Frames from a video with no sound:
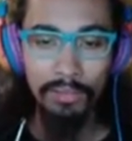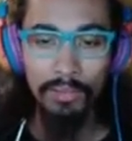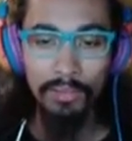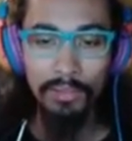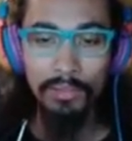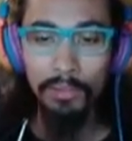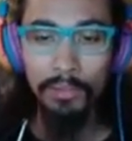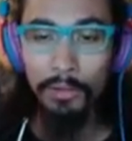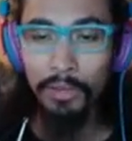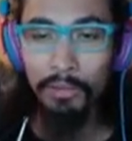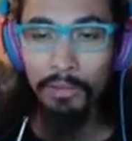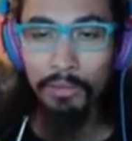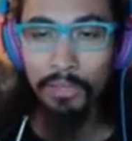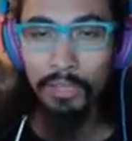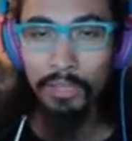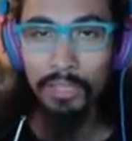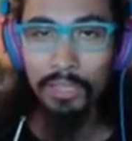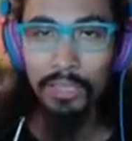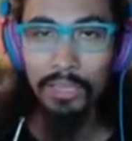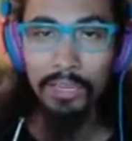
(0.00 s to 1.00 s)
So it
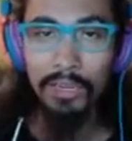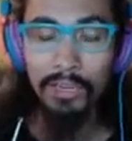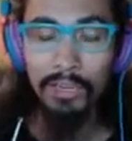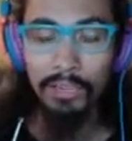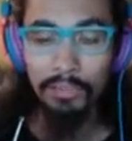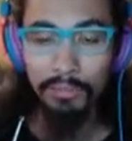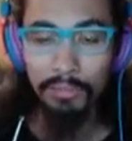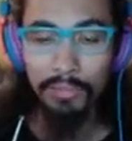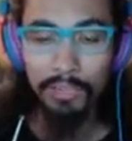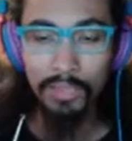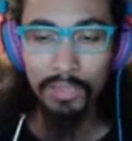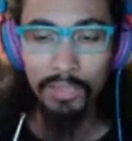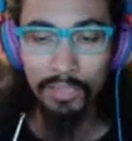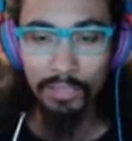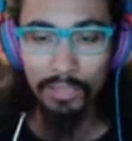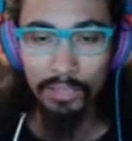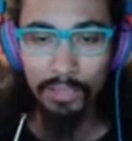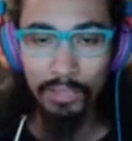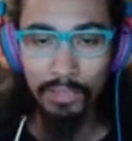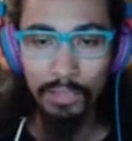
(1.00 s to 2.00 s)
really didn't even
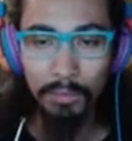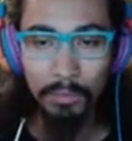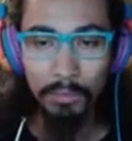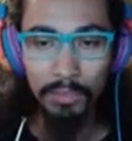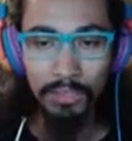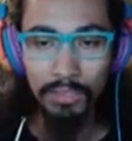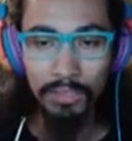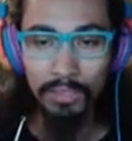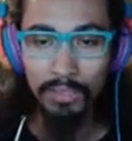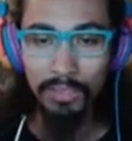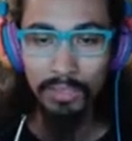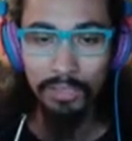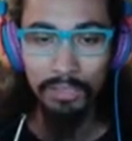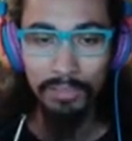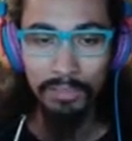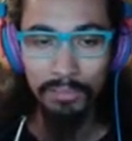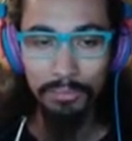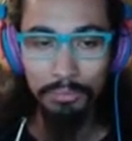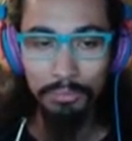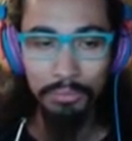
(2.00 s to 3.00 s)
dawn on me until like
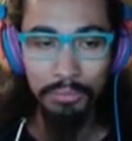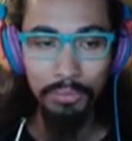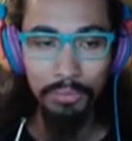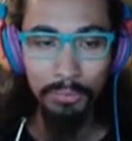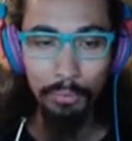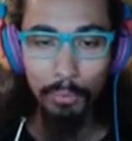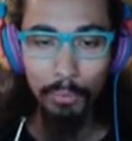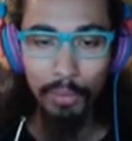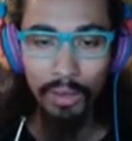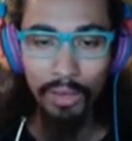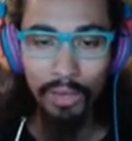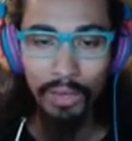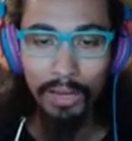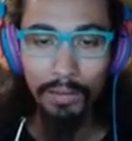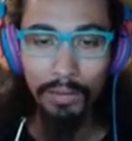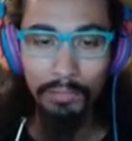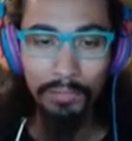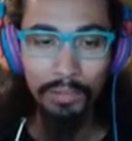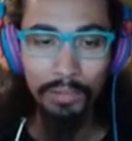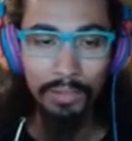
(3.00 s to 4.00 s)
way
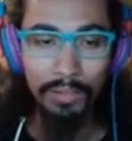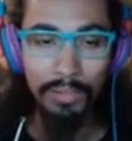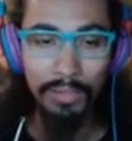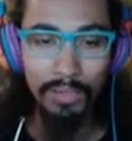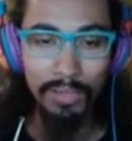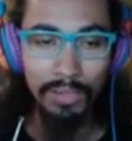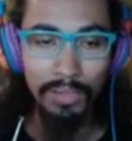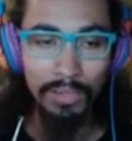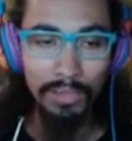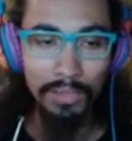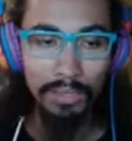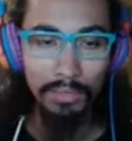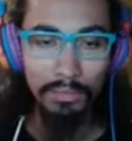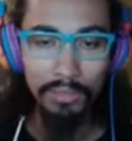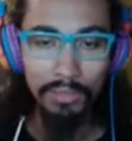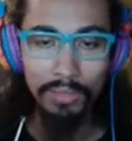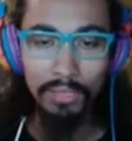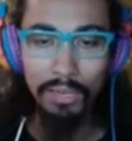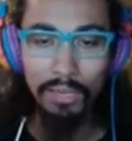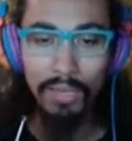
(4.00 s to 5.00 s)
after I
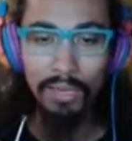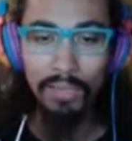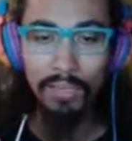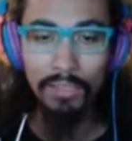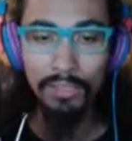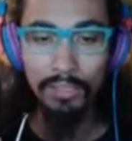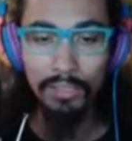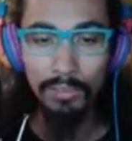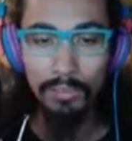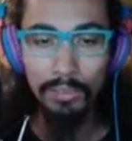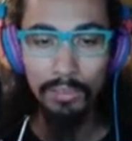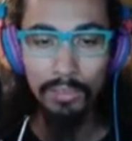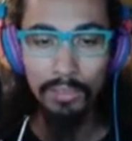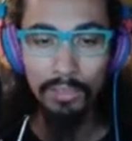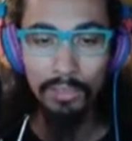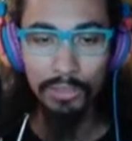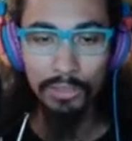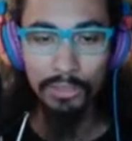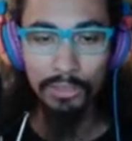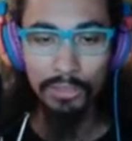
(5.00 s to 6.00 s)
even got into
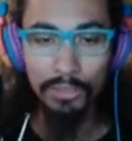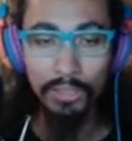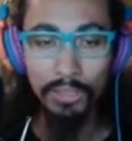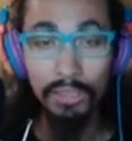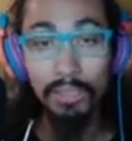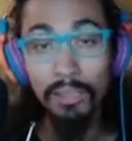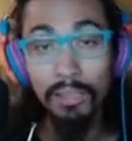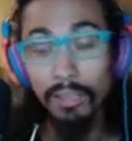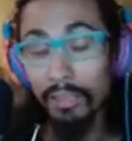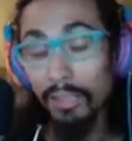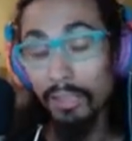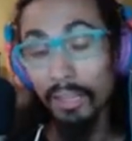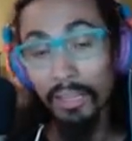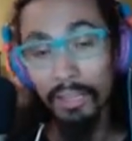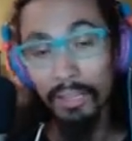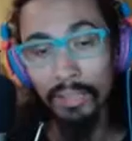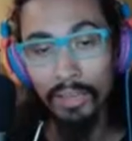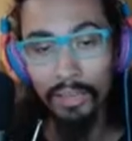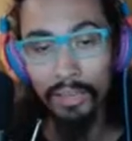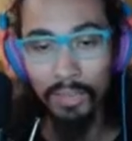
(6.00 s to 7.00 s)
Initial D, and
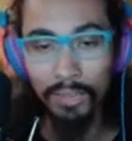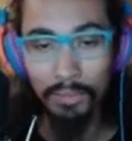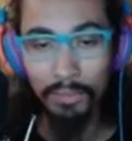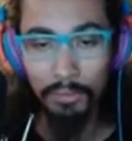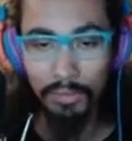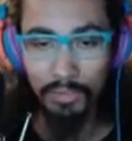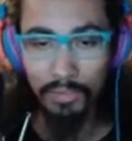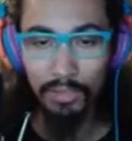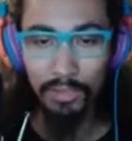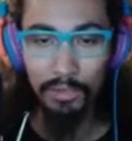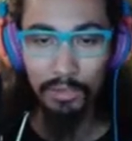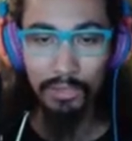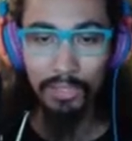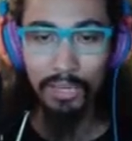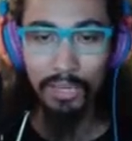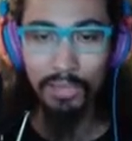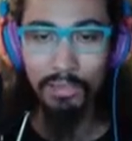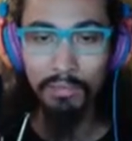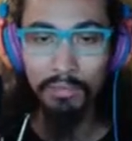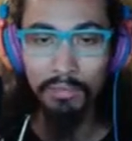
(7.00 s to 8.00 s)
that yet again was another
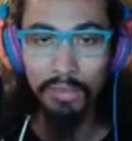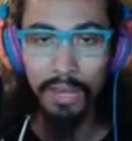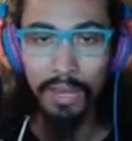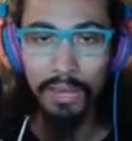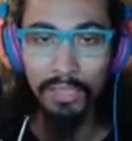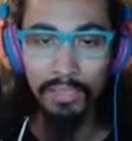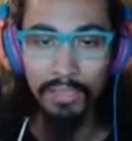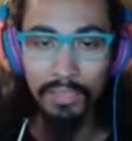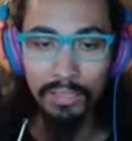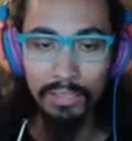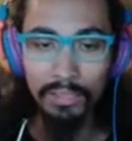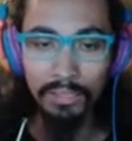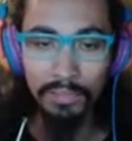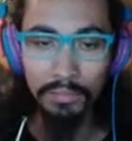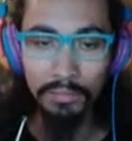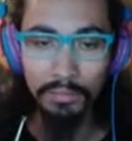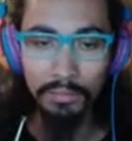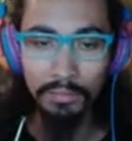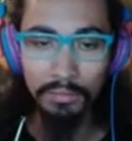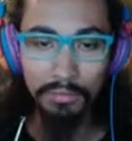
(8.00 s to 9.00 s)
kind of accident
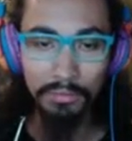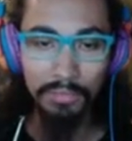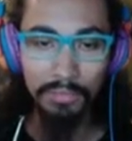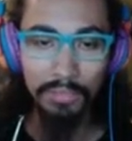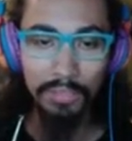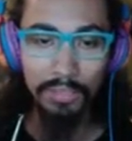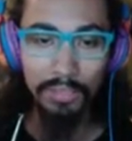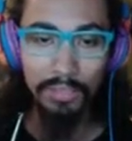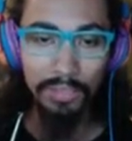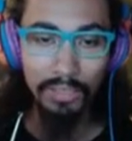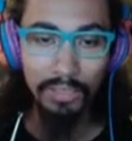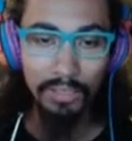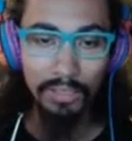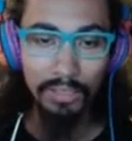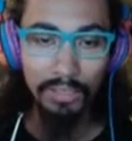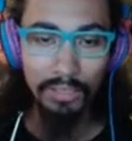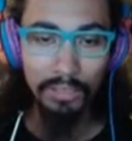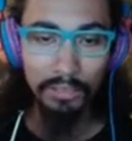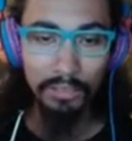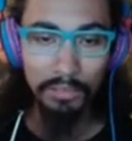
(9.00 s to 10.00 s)
of
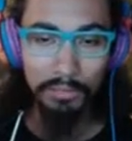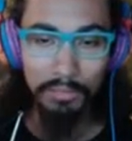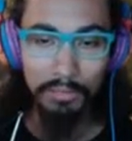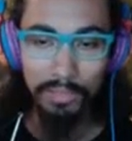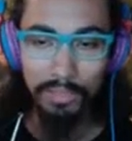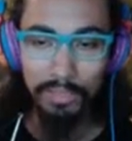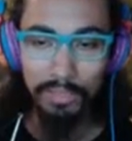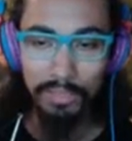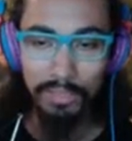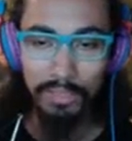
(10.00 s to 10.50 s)
a